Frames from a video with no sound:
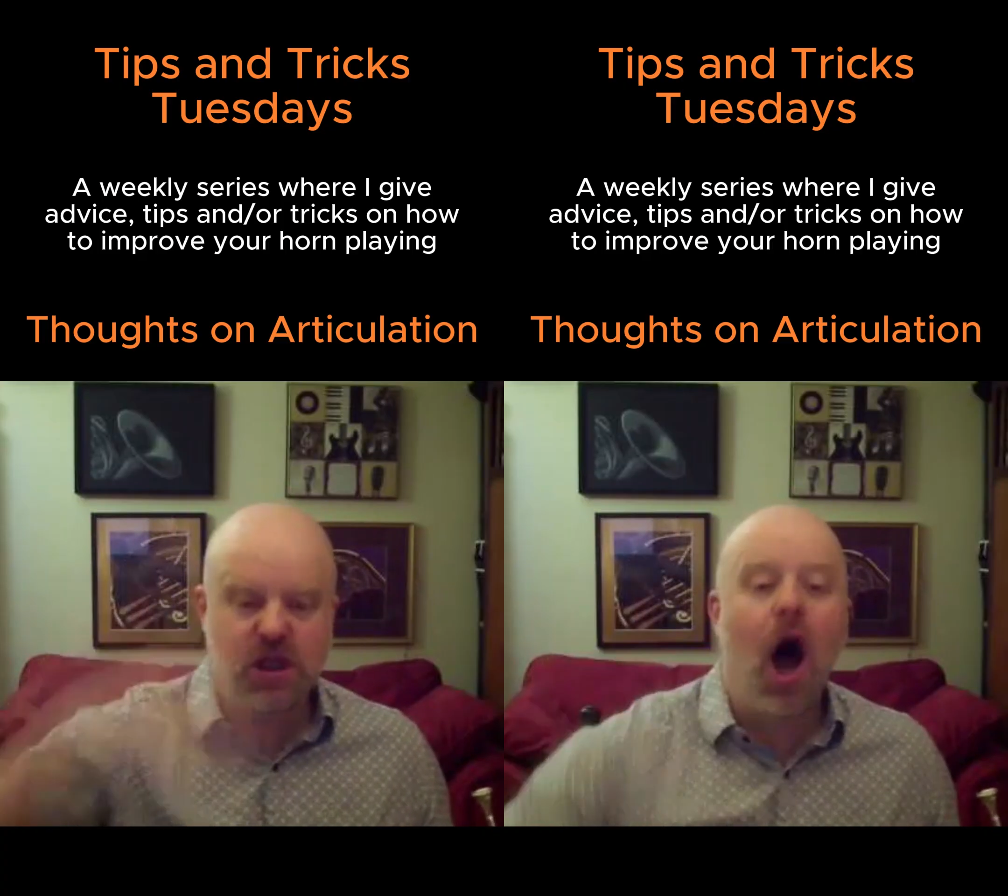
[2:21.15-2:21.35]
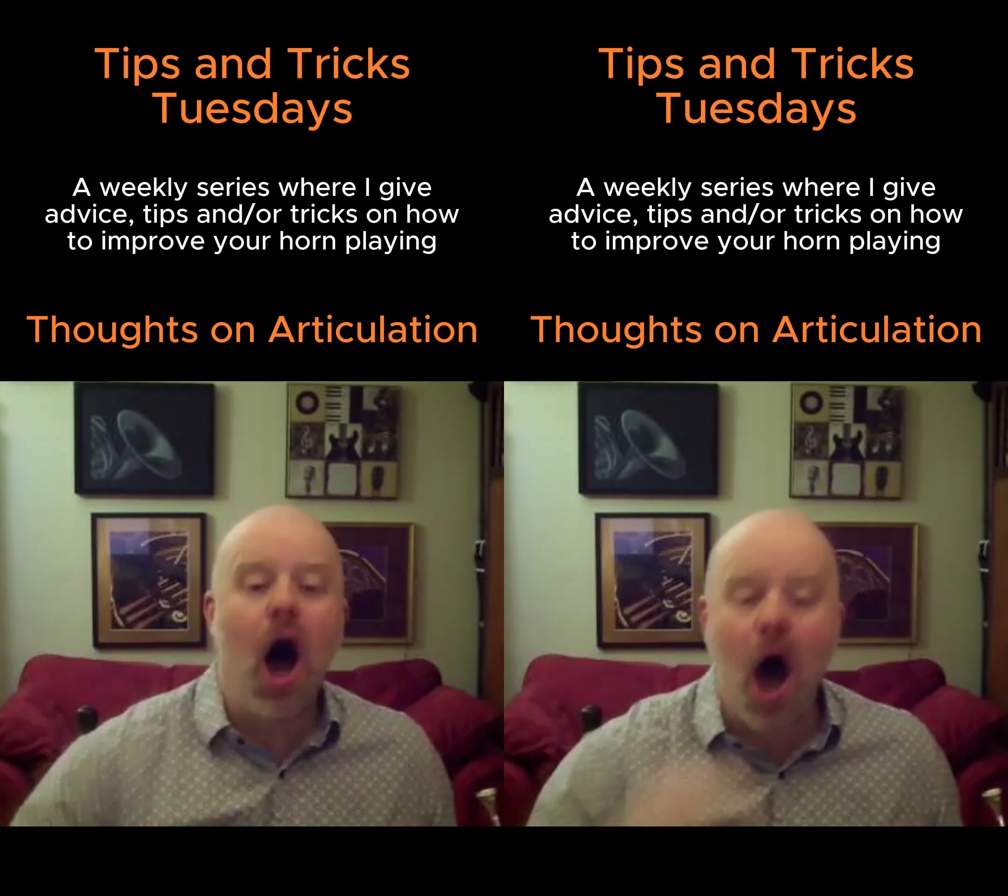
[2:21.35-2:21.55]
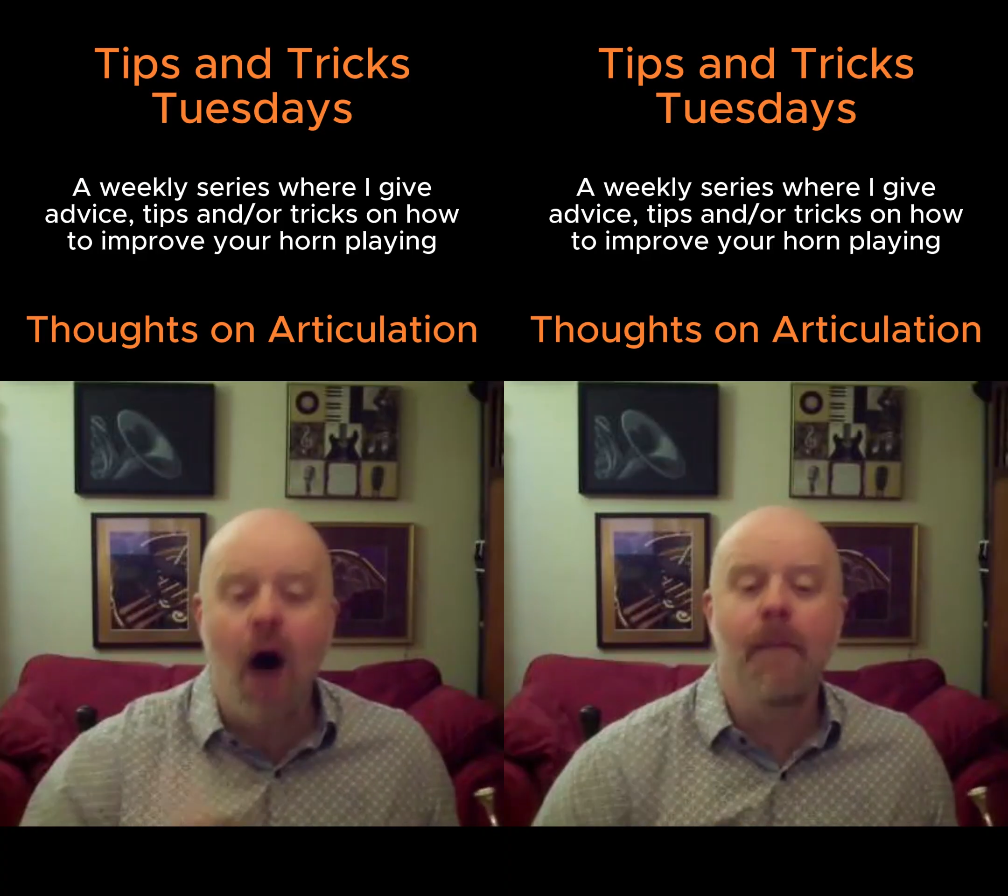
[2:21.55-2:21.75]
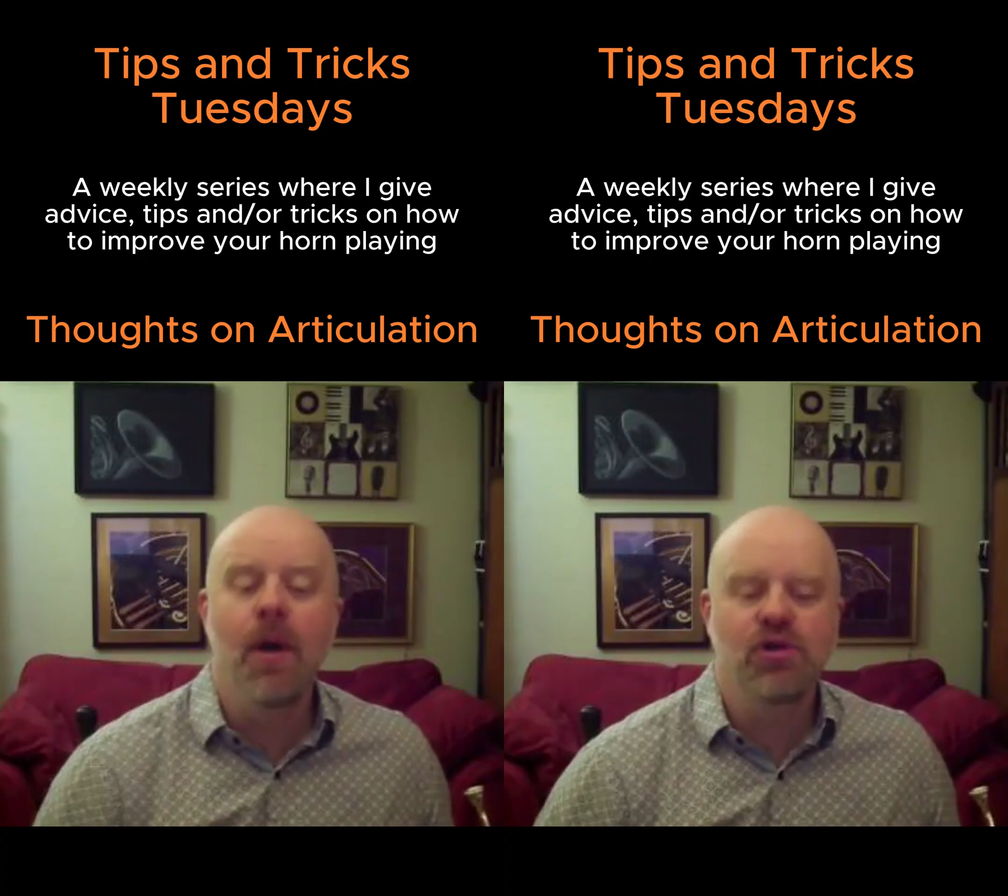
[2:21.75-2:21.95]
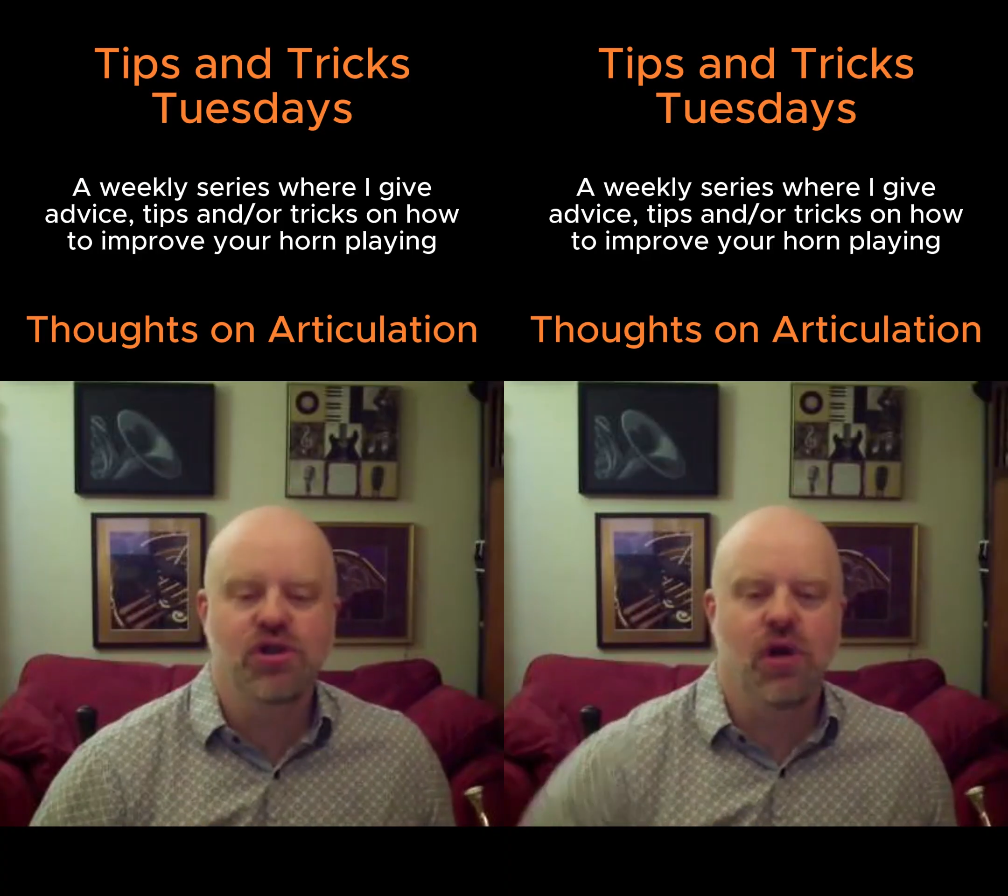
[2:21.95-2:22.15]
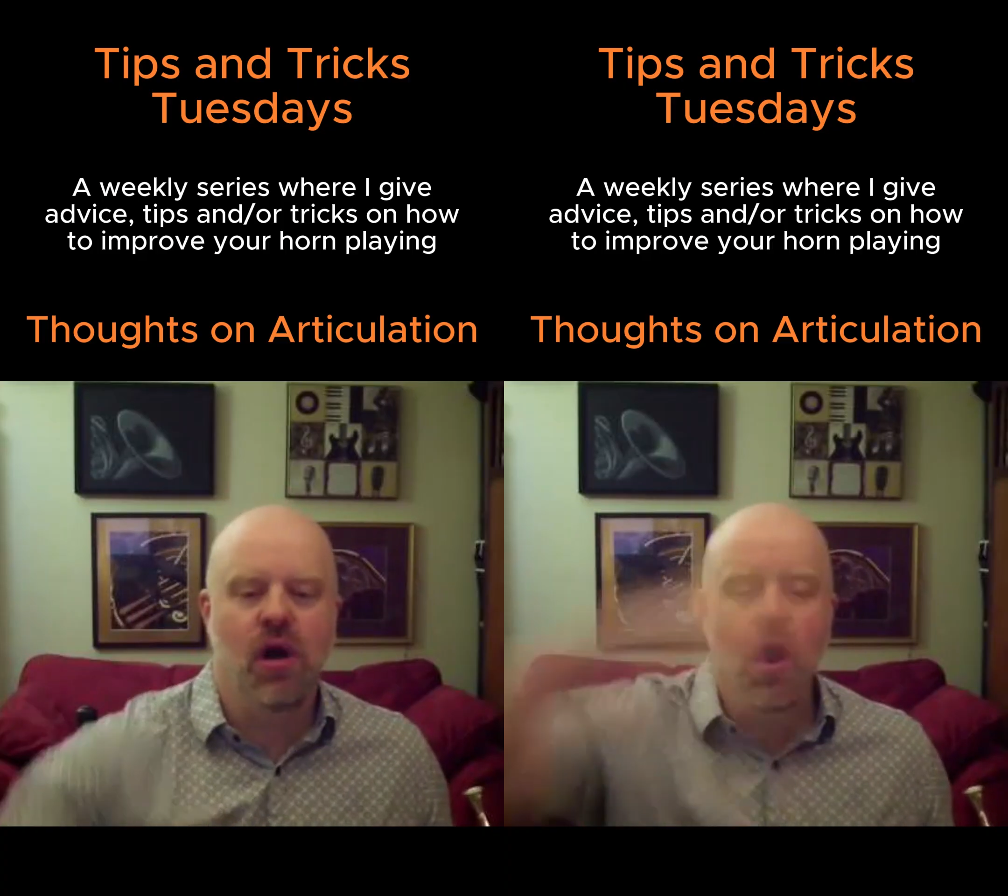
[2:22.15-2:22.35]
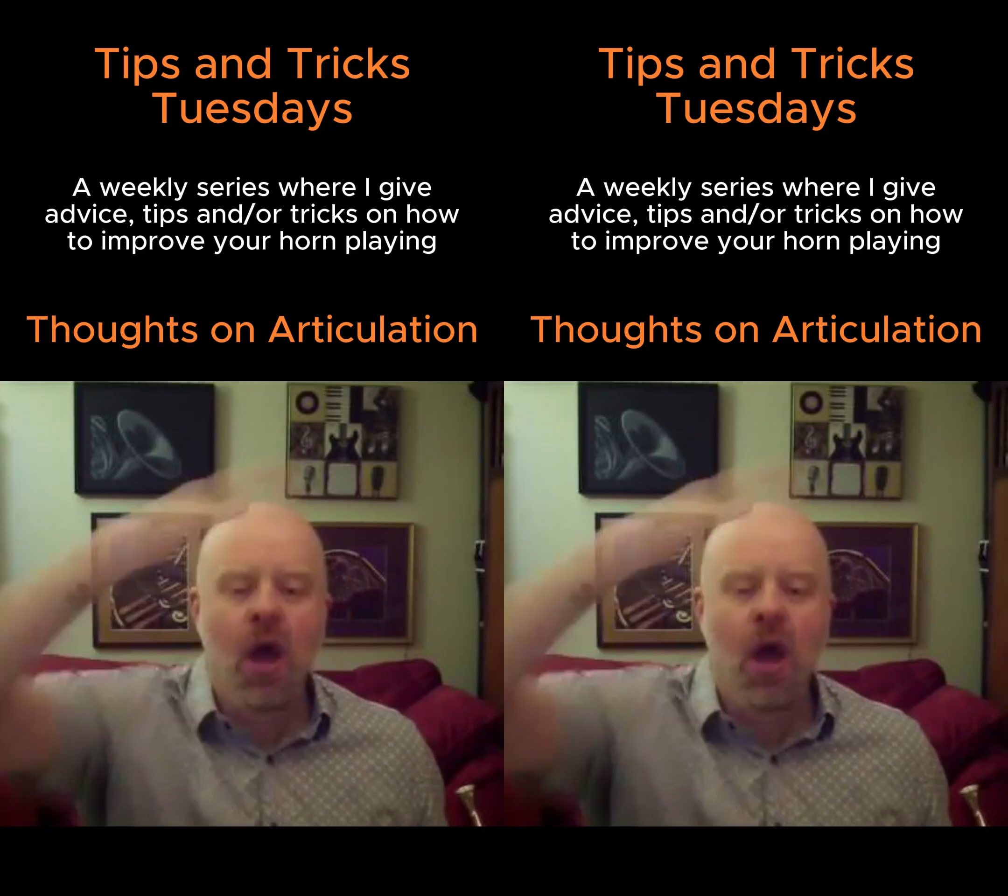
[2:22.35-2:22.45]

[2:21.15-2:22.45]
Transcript: ta motion or